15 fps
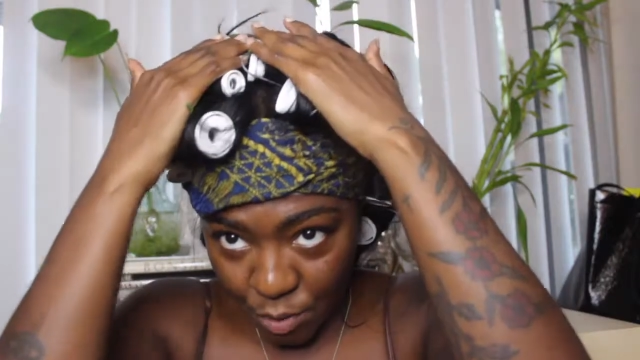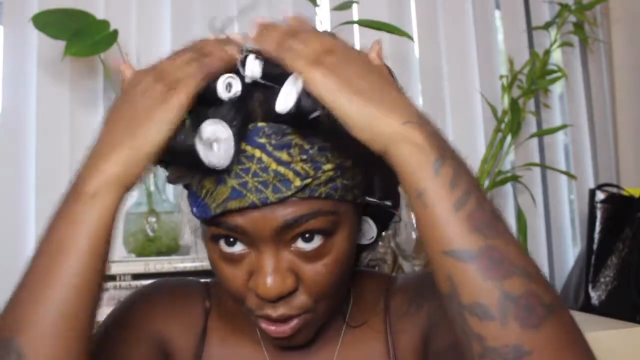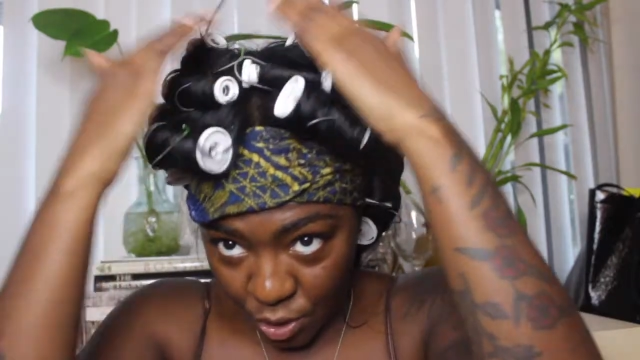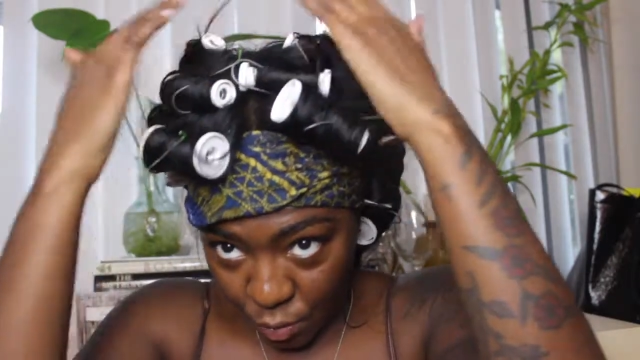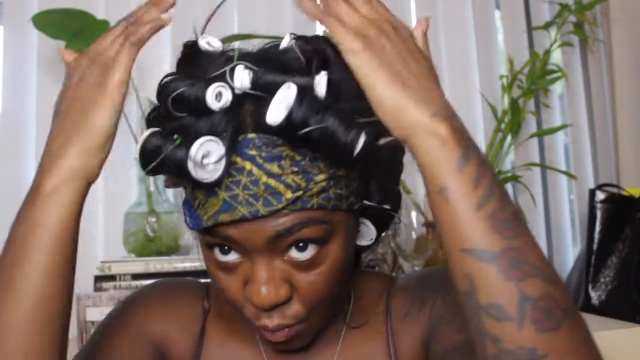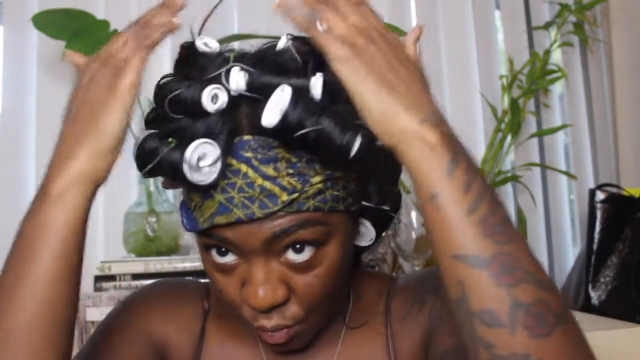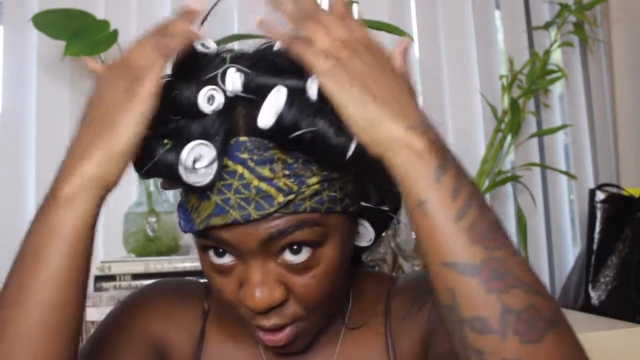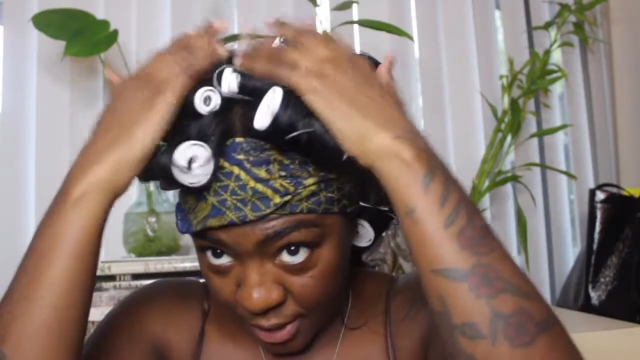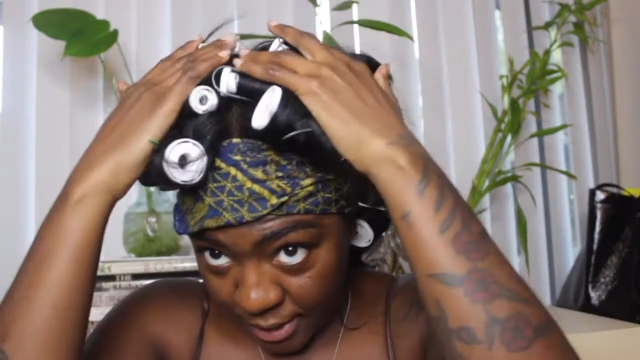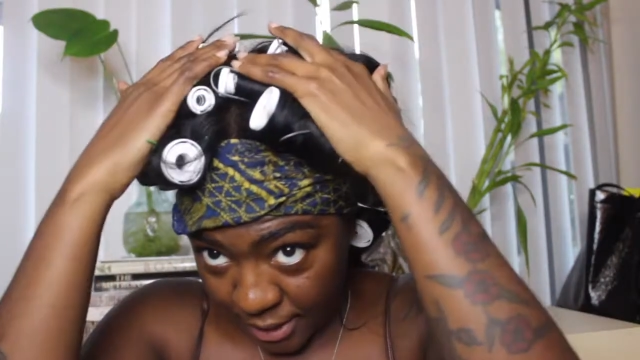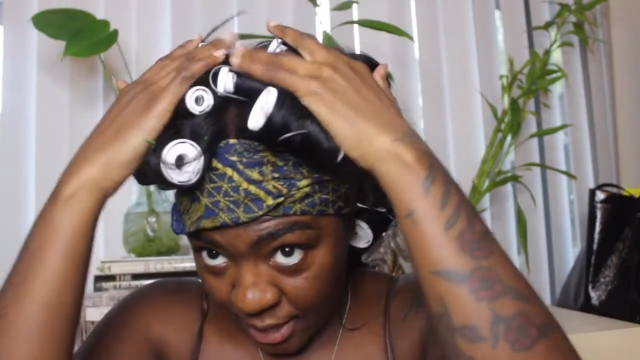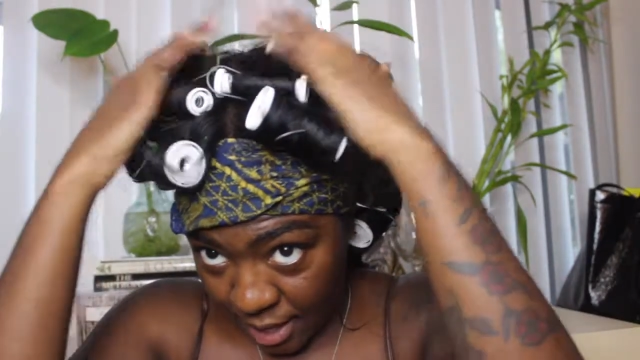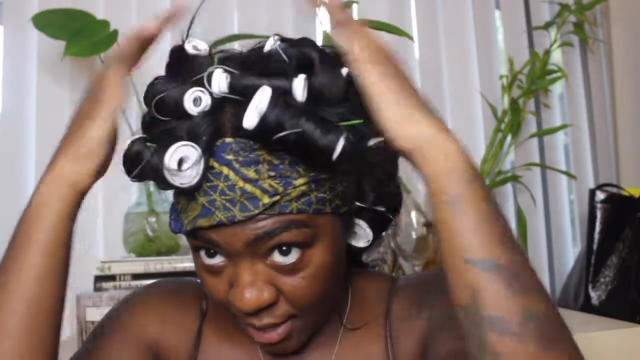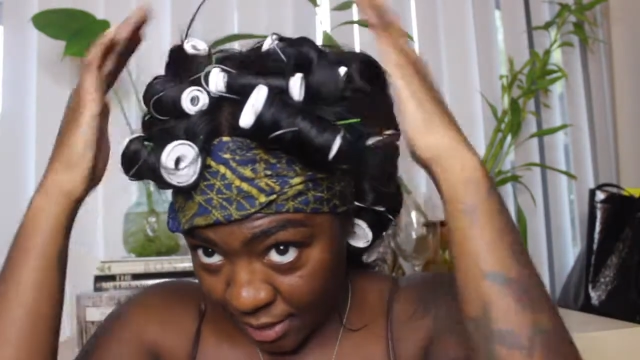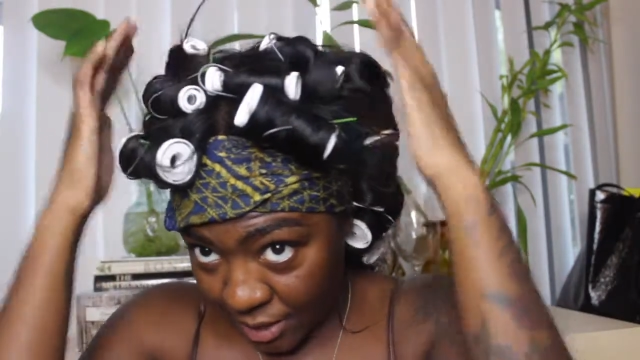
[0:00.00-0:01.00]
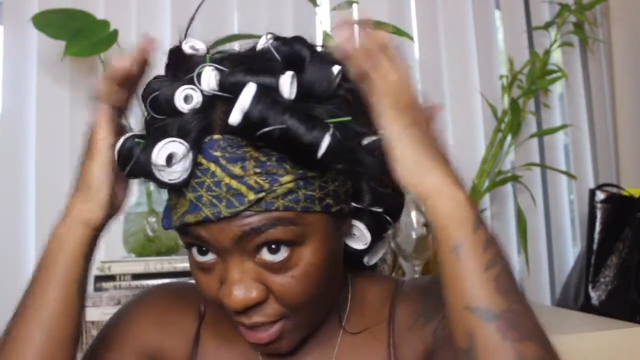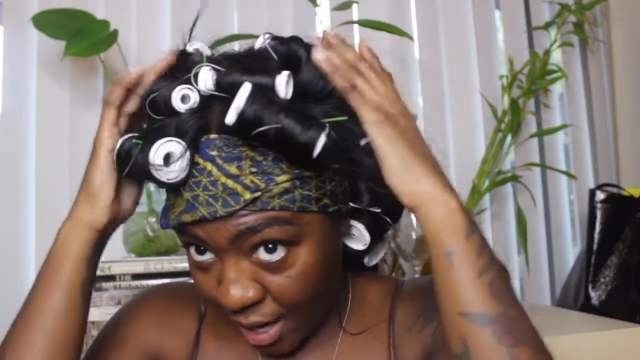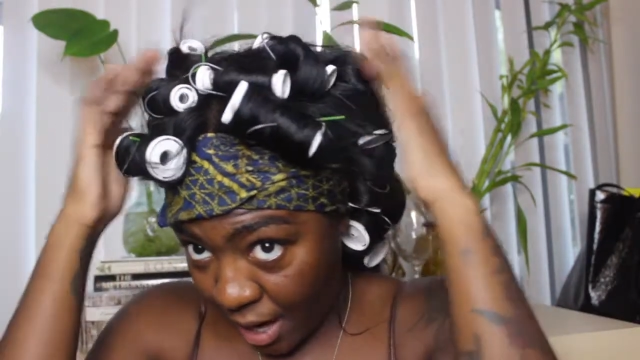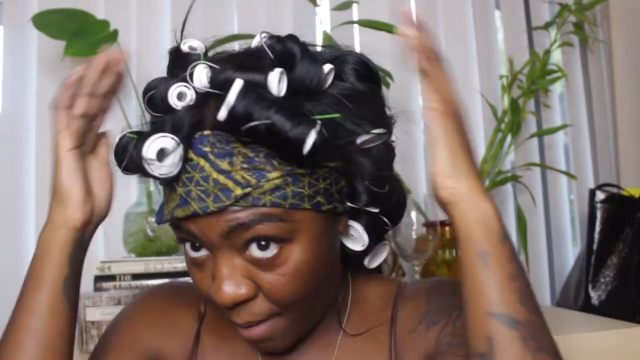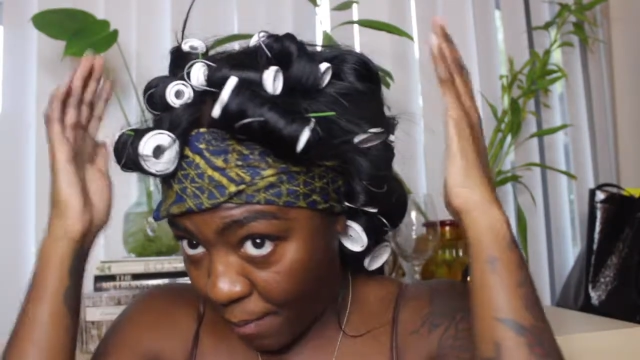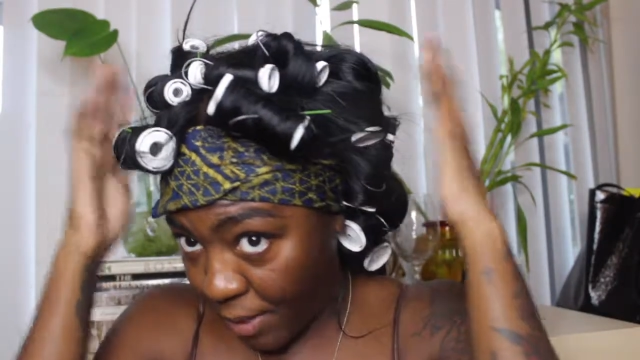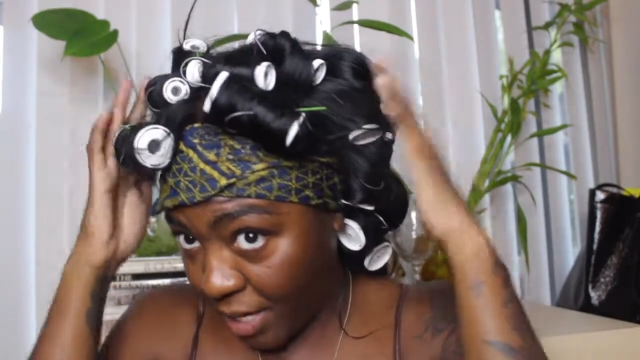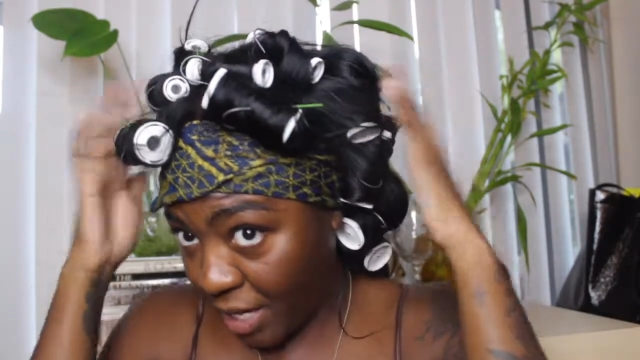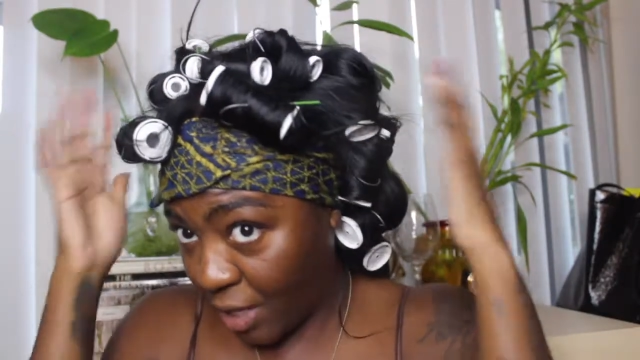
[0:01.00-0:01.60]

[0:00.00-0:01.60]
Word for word: with the ones on top and